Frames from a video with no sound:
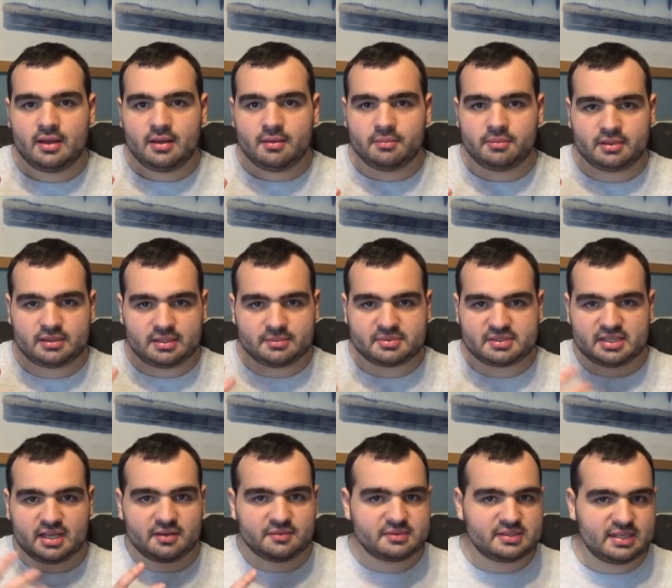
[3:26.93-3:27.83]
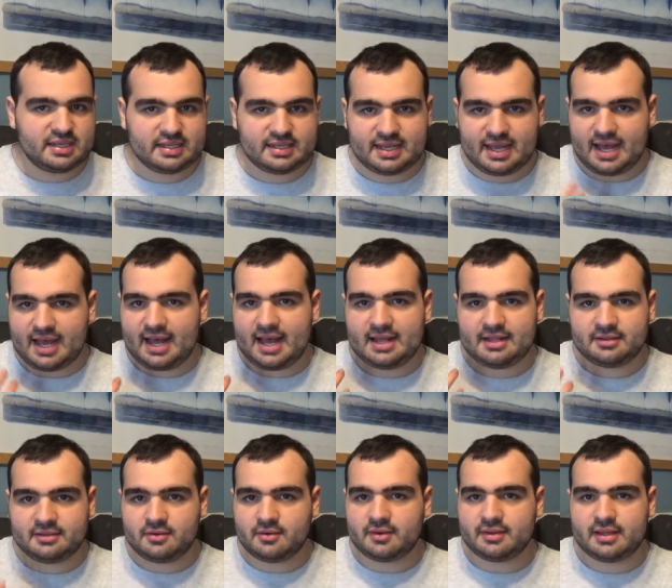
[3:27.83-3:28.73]
put themselves in. I
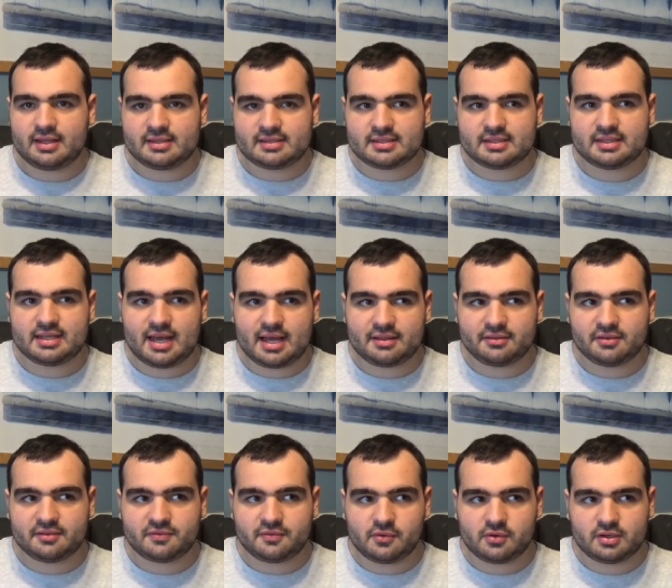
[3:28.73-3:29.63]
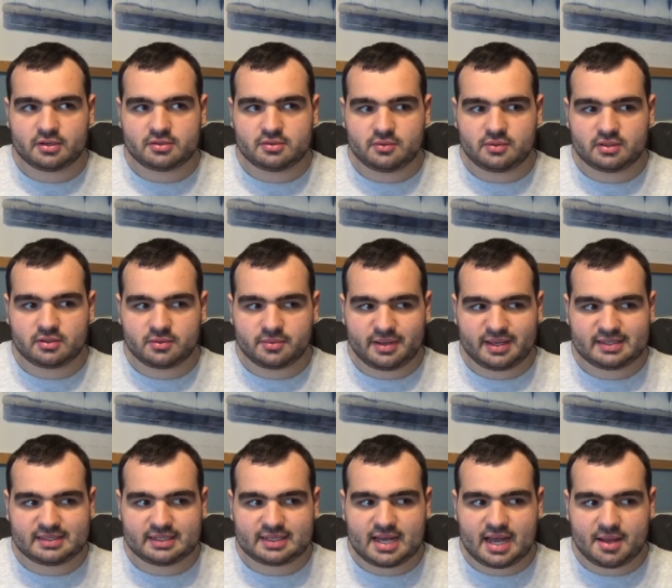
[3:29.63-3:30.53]
don't know. It's something I look forward to in a
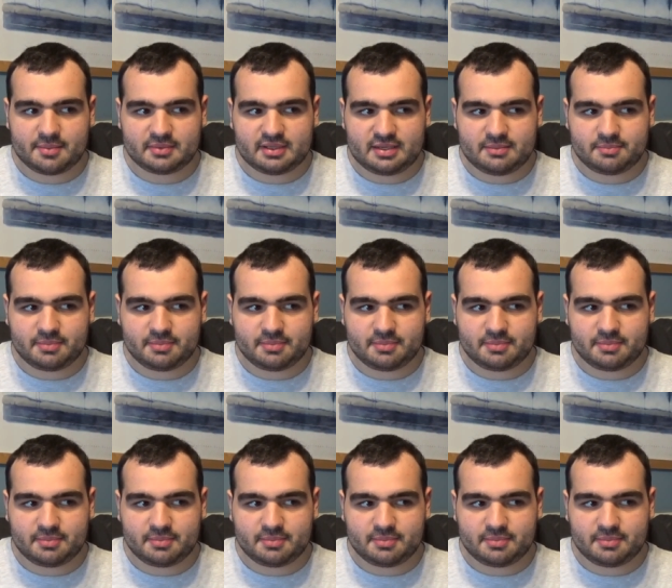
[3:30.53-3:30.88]
romantic comedy,